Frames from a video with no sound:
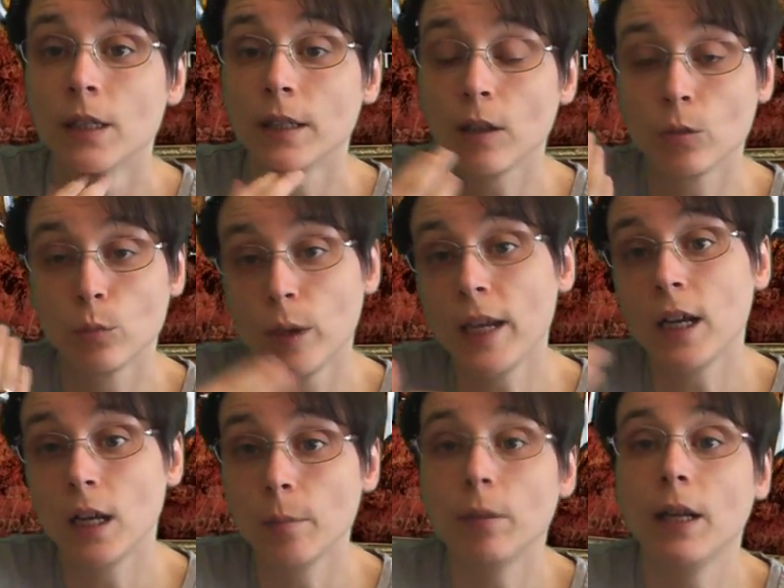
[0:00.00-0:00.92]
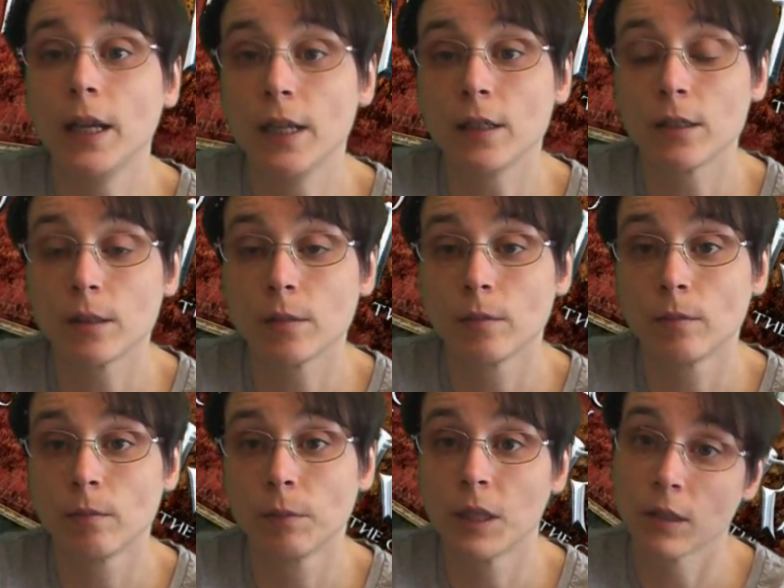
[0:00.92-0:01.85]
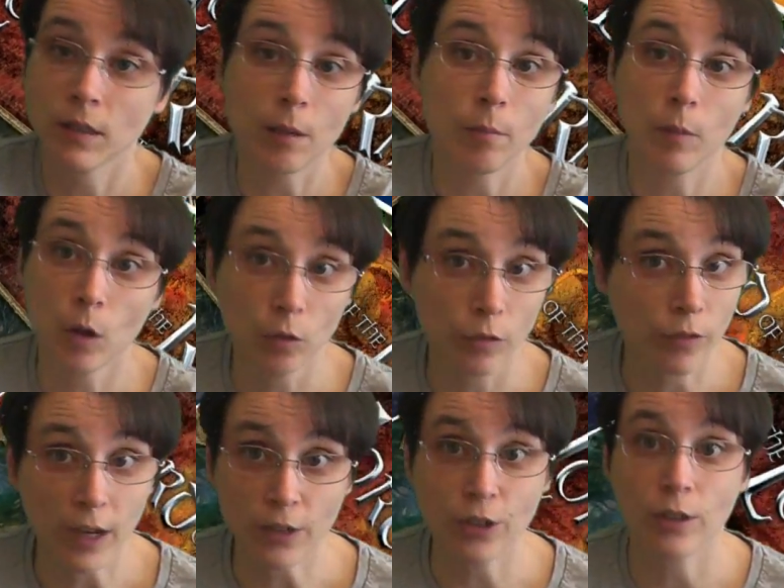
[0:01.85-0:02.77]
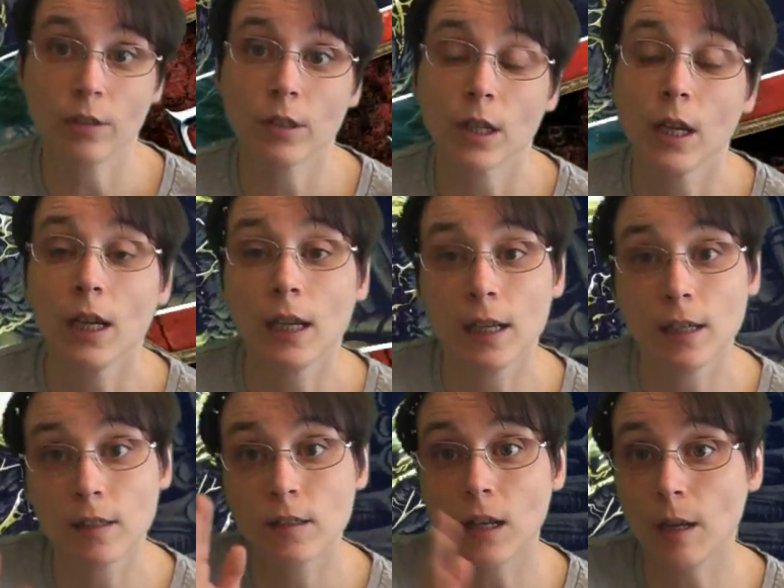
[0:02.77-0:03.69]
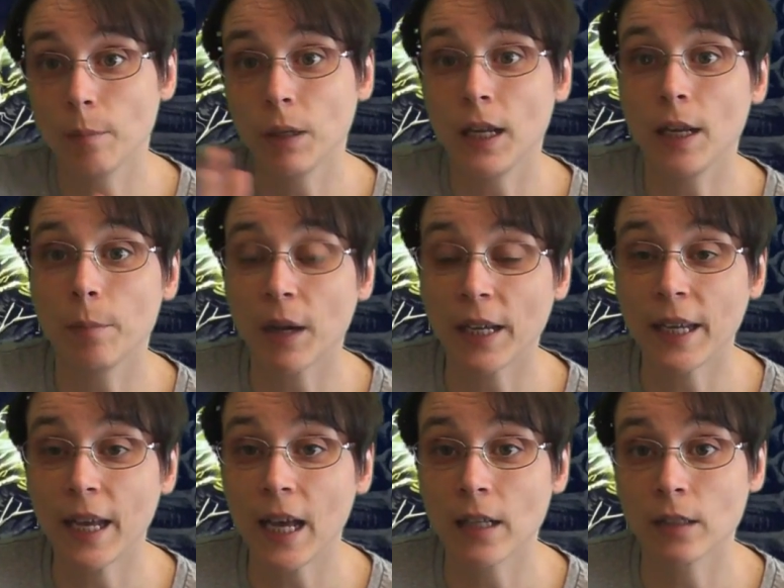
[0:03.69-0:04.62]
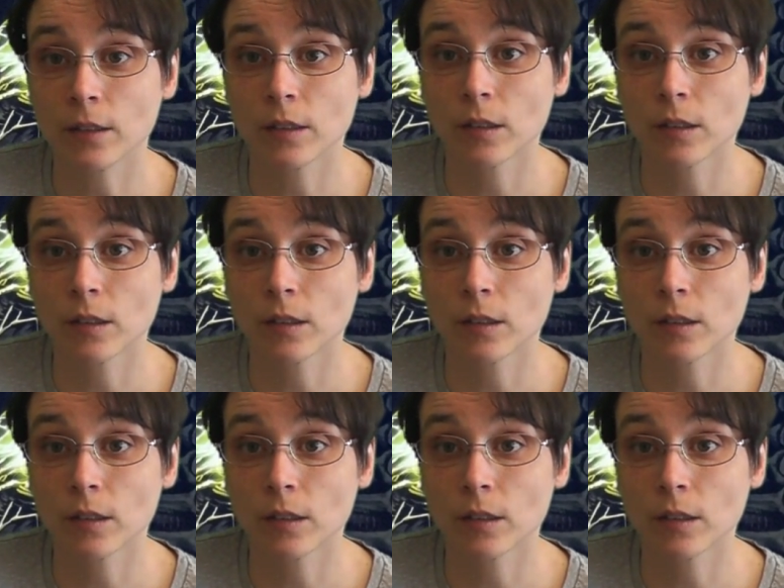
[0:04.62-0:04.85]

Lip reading: Now, the way I play it, because I'm old-fashioned, is I play by canon.